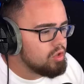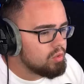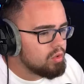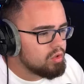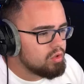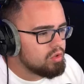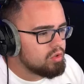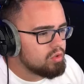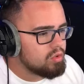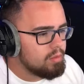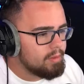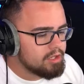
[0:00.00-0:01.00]
No, no, no, no, no, no.
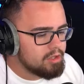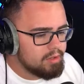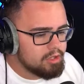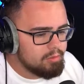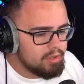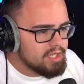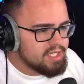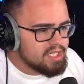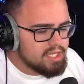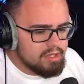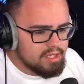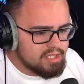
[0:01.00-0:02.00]
Come on, come on, come on. Is this
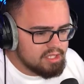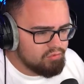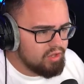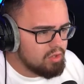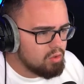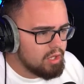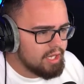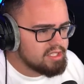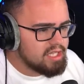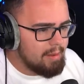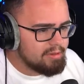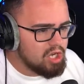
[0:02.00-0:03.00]
is this vehicle like
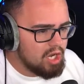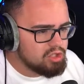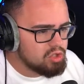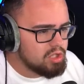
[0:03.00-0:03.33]
sabotage or